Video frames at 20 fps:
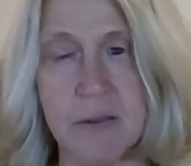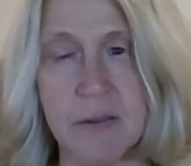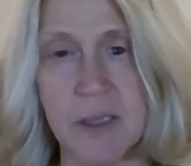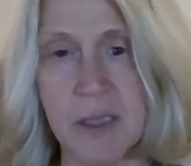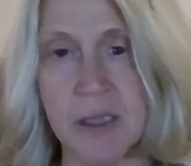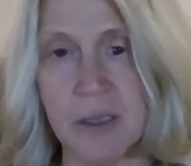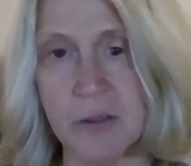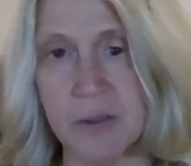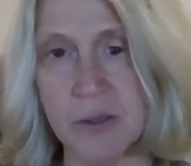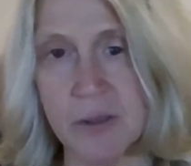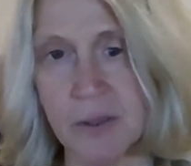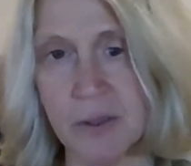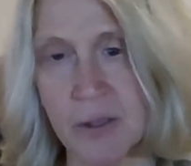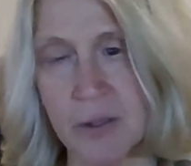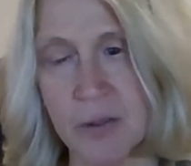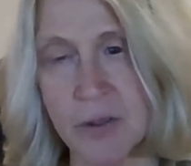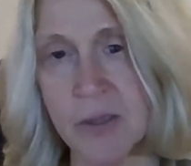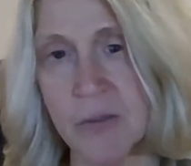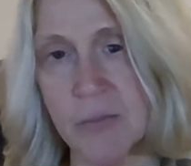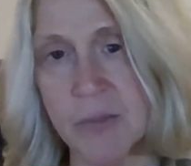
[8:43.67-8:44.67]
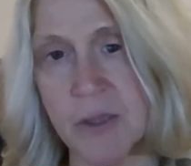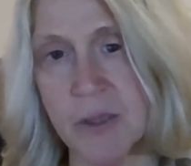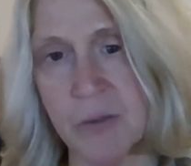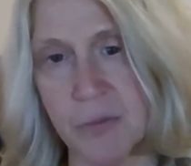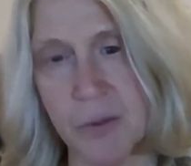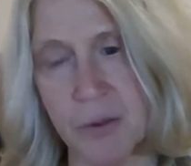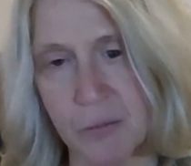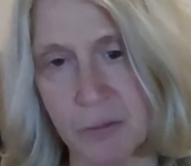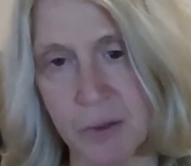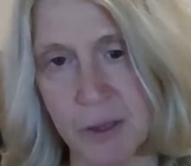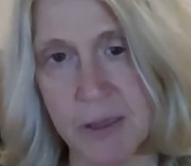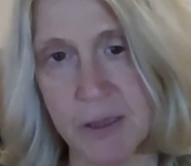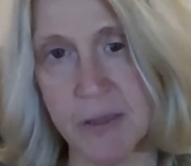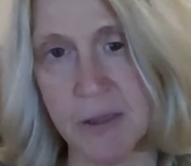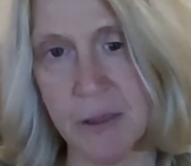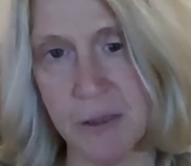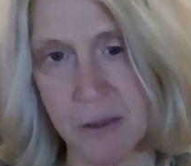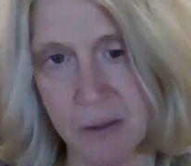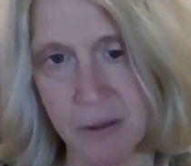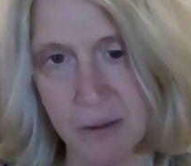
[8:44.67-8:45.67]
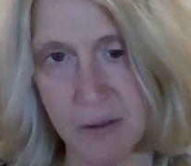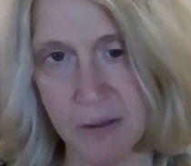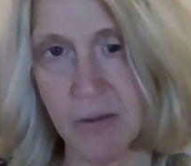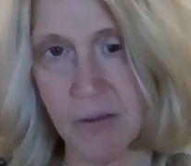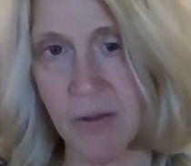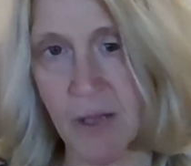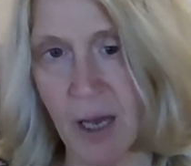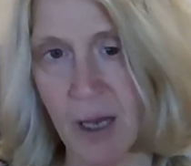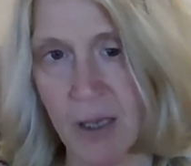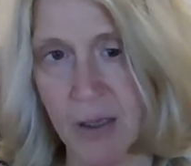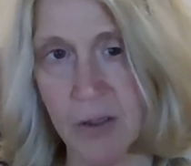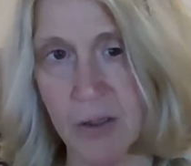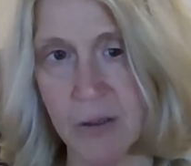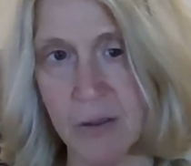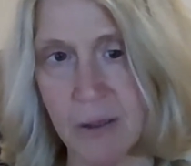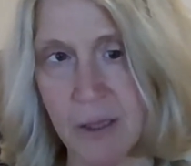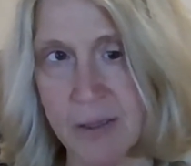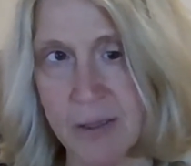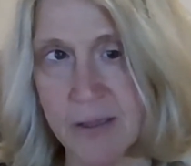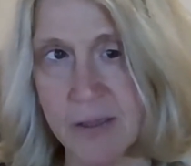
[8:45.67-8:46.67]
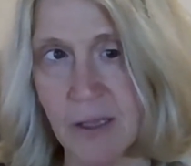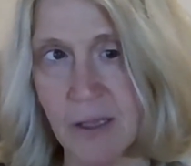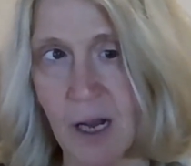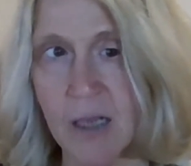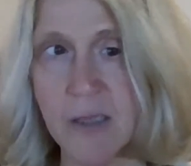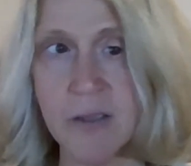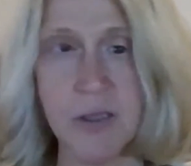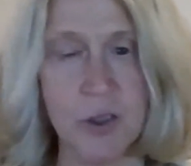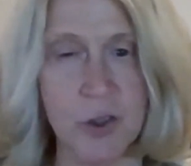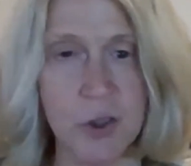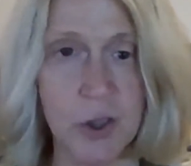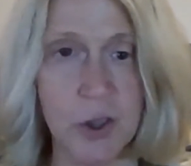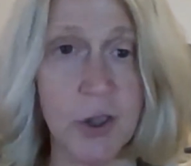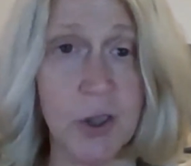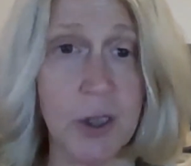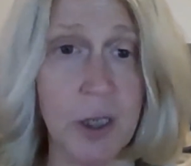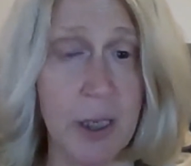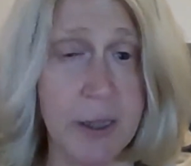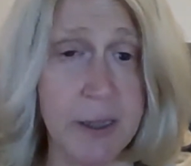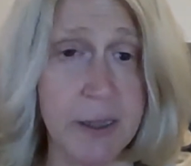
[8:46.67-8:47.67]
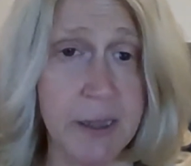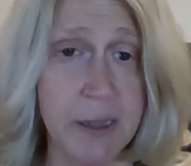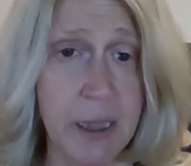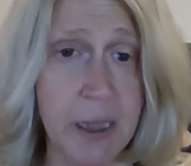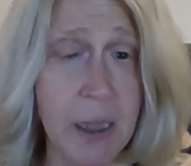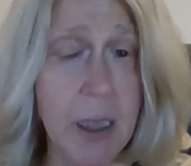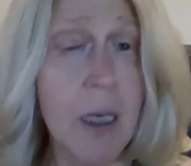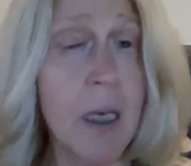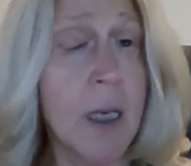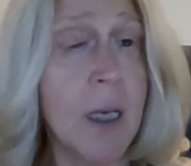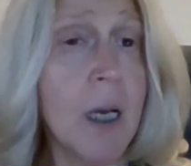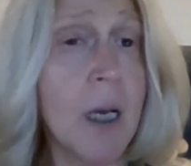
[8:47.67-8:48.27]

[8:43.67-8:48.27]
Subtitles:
There's some different reasons that it's not such a good idea.